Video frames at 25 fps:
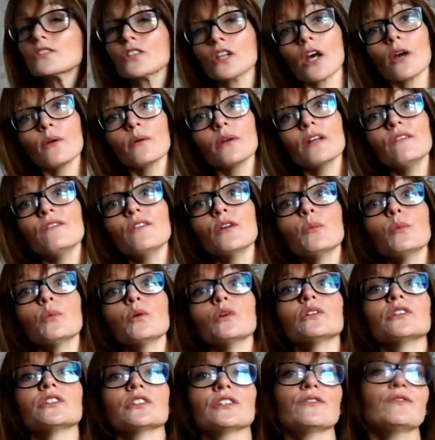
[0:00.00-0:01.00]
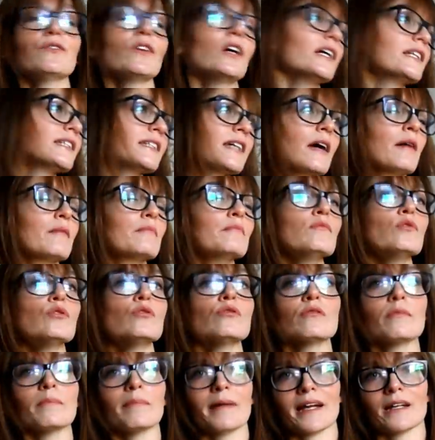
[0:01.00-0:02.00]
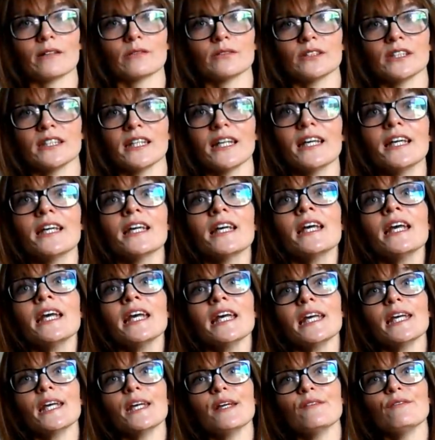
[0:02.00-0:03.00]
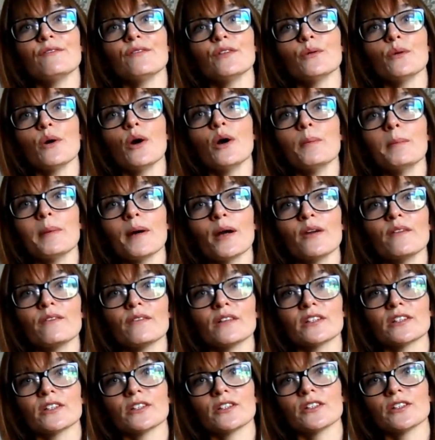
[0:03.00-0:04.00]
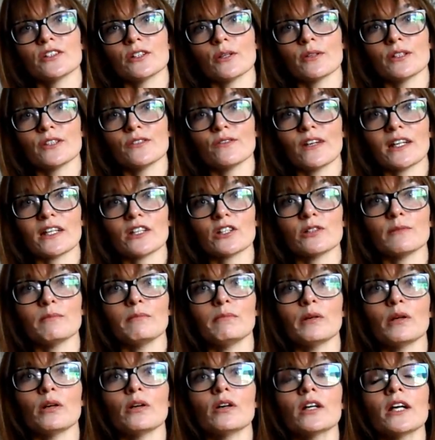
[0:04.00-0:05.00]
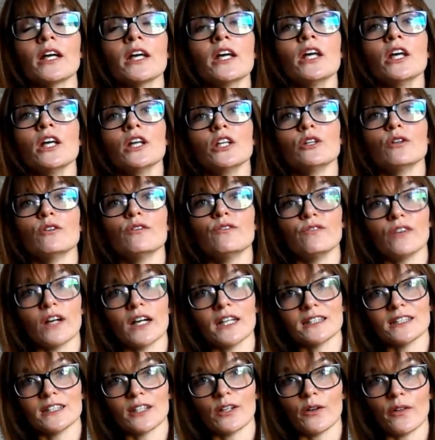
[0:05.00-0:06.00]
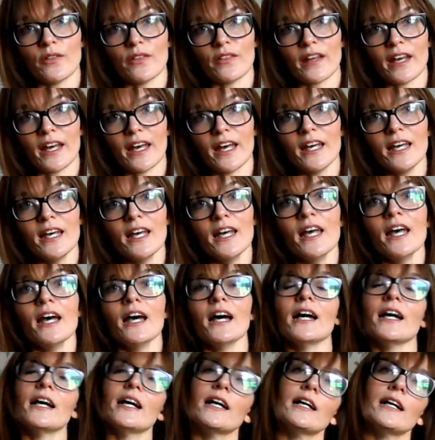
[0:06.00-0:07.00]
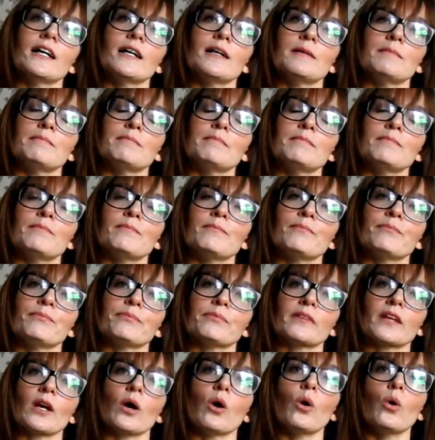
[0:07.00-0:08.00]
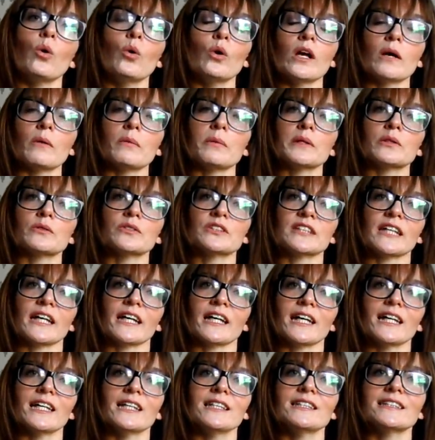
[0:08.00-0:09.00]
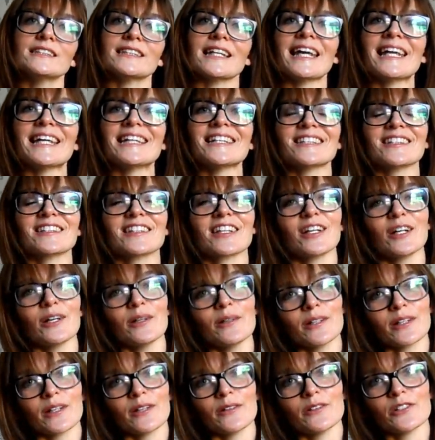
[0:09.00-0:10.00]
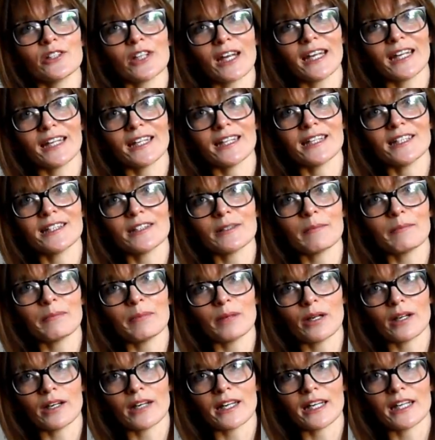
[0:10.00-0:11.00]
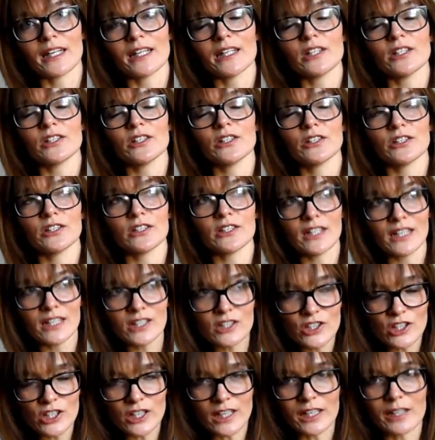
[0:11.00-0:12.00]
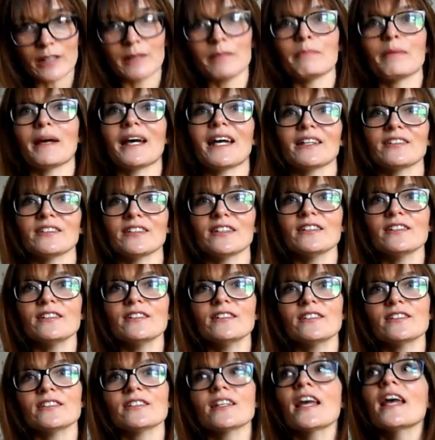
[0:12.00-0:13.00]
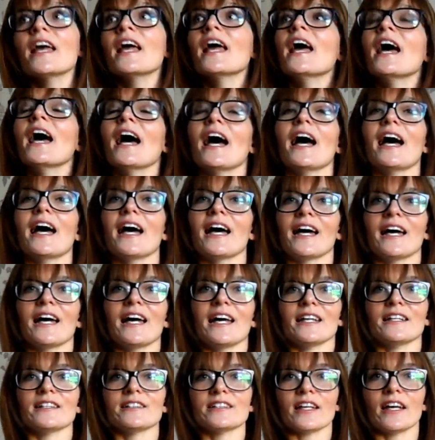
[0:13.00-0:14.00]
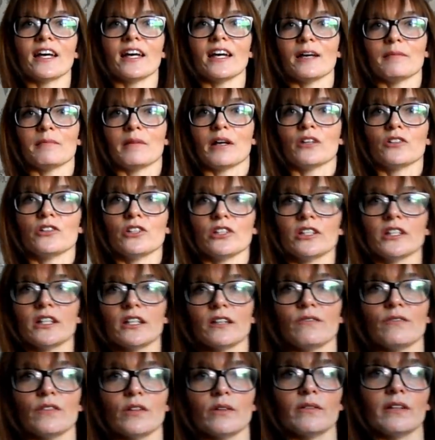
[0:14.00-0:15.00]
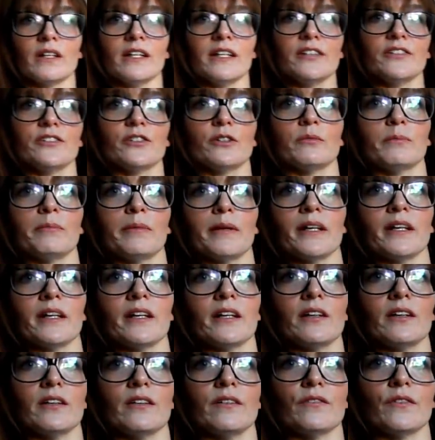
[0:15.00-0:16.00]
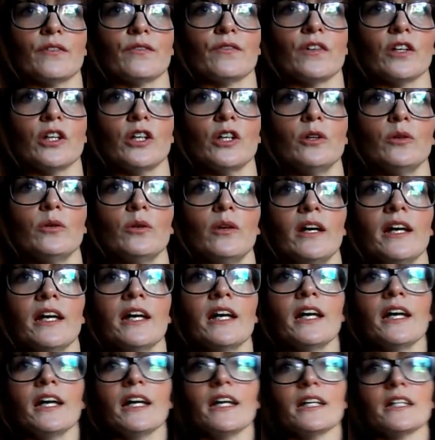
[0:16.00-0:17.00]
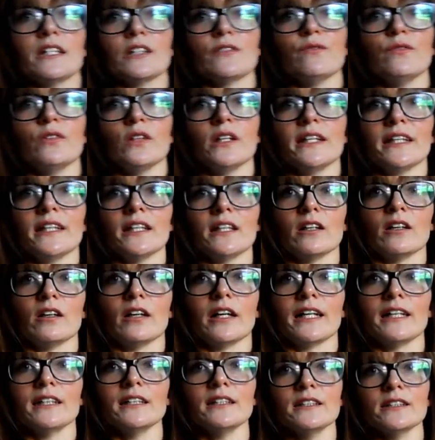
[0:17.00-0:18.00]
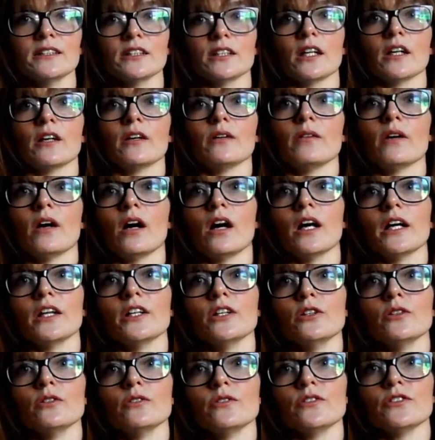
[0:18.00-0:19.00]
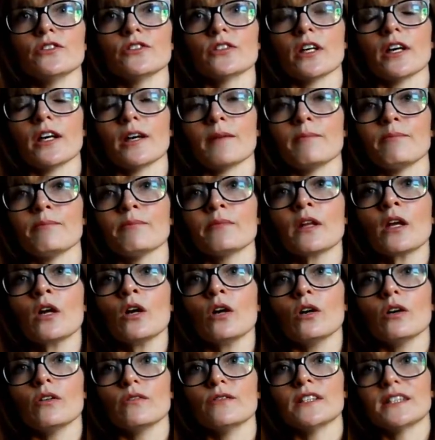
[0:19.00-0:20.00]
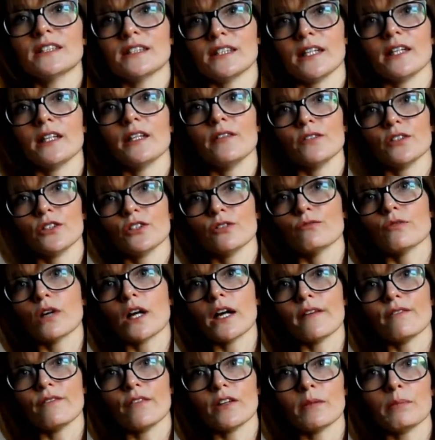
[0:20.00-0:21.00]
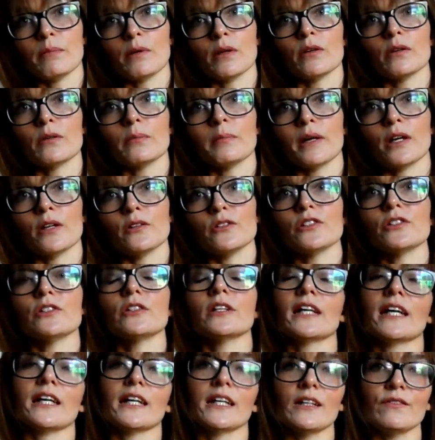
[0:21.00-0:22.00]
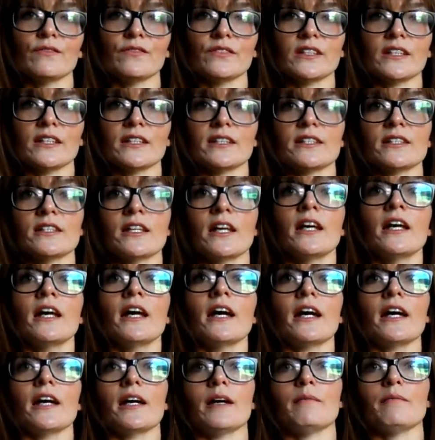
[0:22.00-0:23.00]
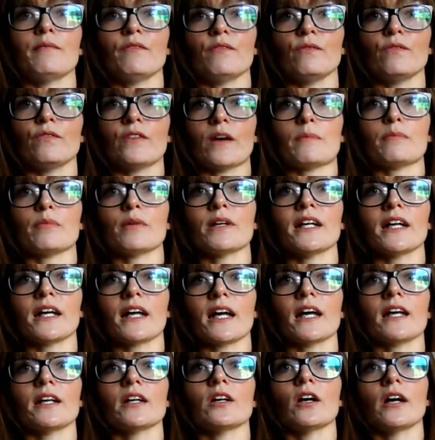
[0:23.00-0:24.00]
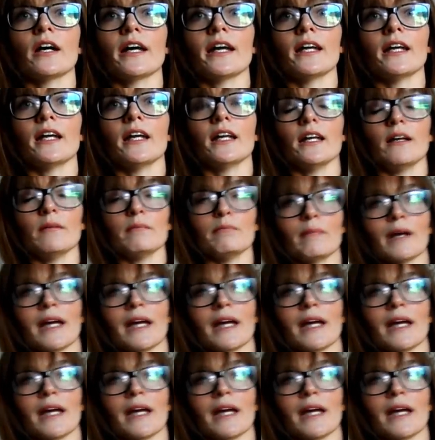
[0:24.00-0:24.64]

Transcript: So if you want to find out more about it, if you hop over to the Sewisfaction blog, you'll find it on there. All I will say is it's the Coco Jacket by Schnittchen Patterns. And I'll just give you a little bit of a view. It's fully lined, so I used, obviously to write for the blog post you get gifted fabric, and I